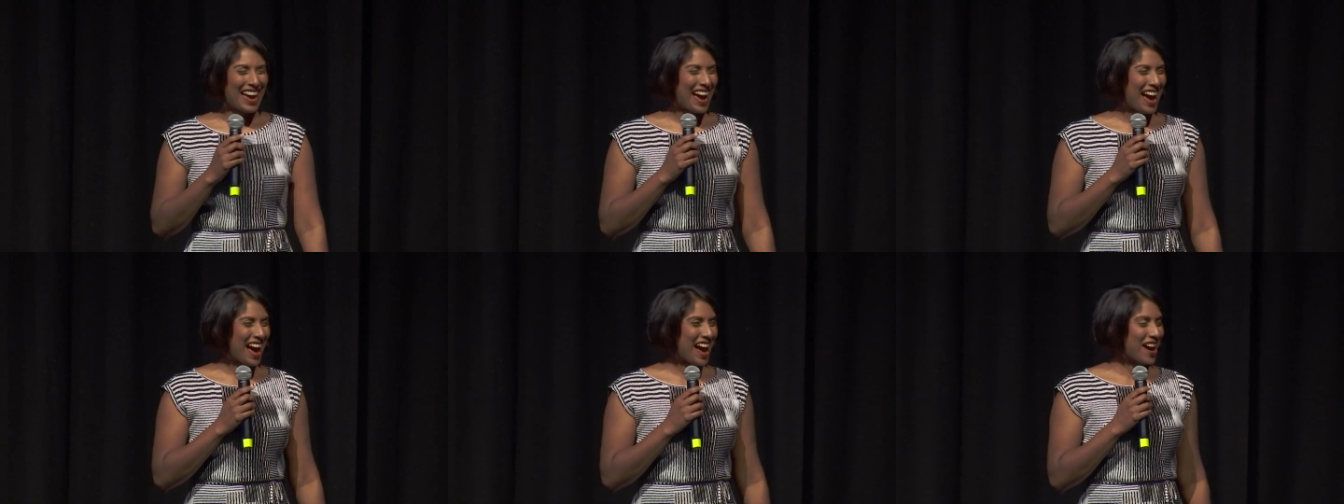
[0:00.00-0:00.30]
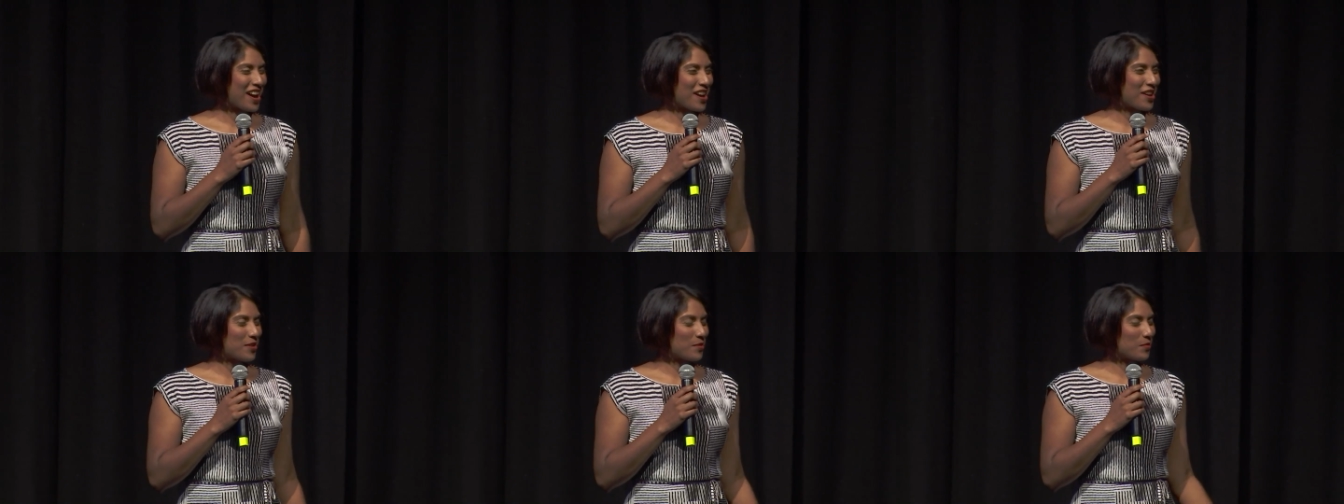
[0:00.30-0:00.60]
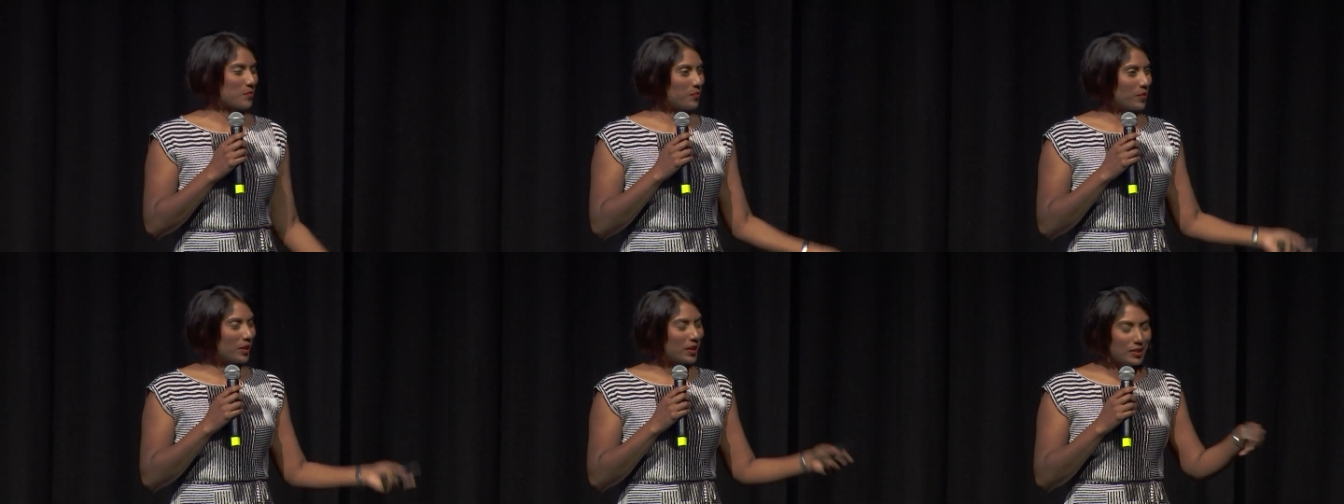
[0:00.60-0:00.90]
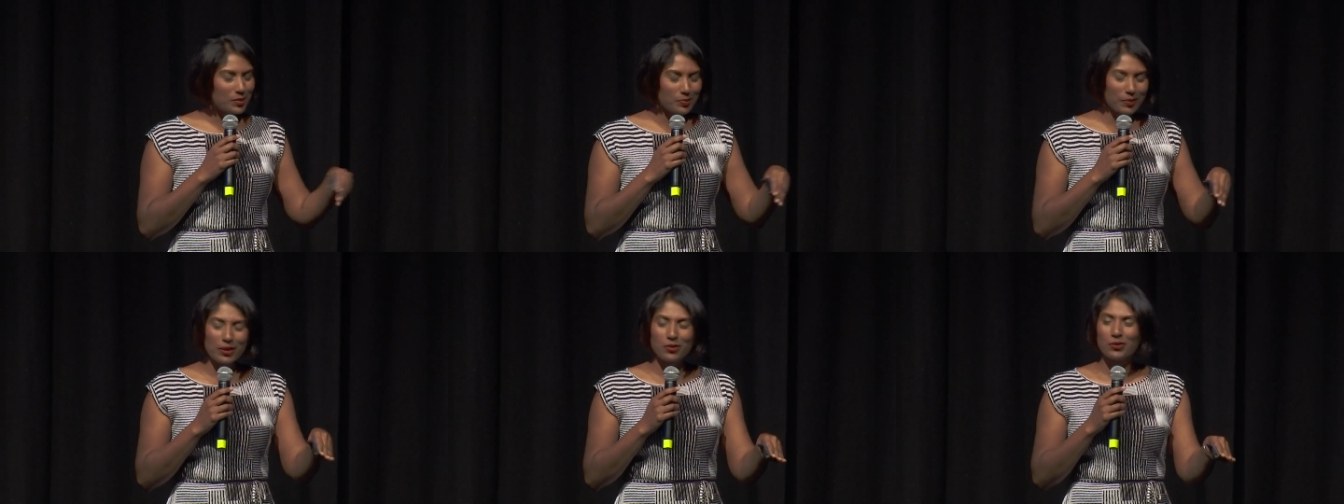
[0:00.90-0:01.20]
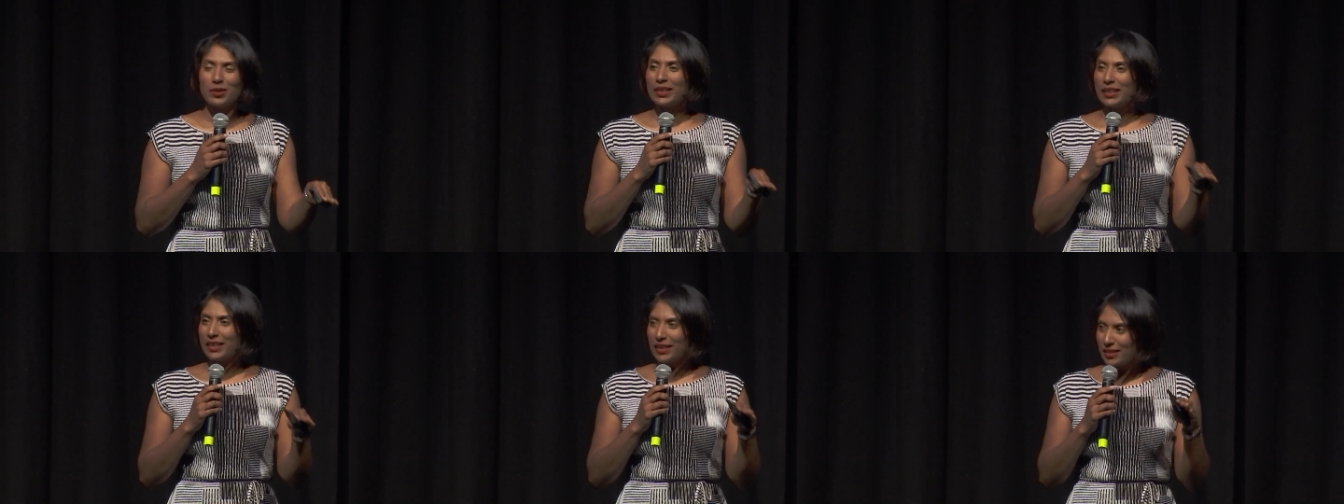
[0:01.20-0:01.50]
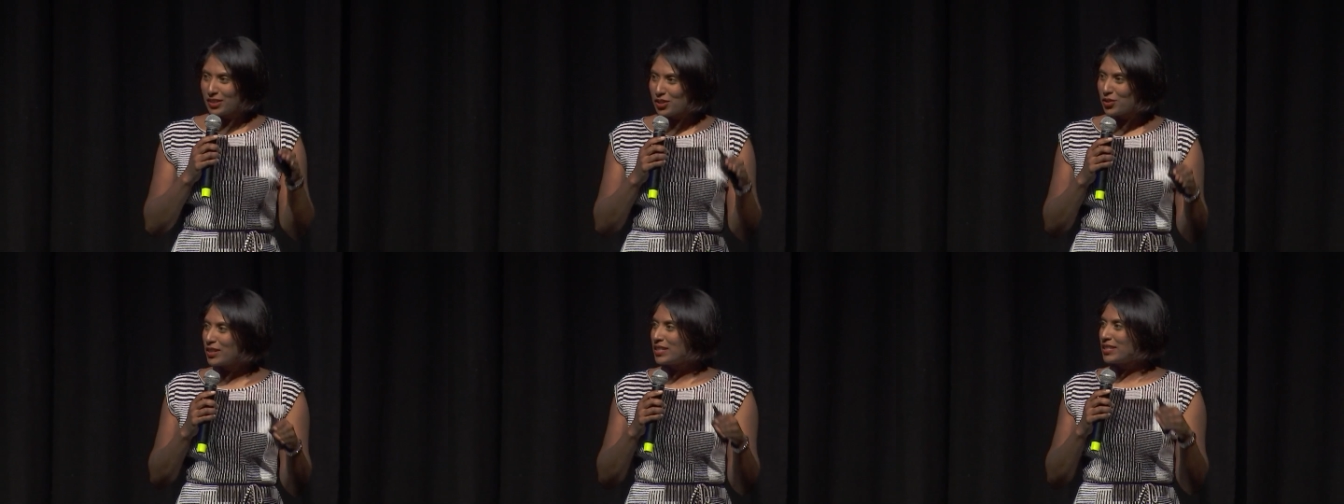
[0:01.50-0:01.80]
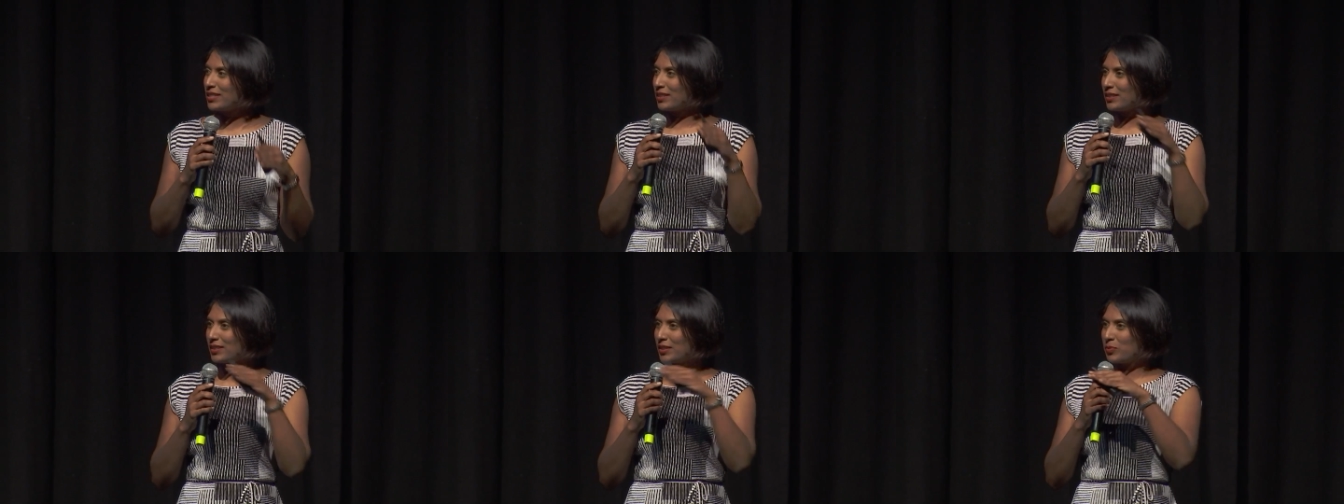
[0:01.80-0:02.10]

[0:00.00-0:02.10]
But it's been really interesting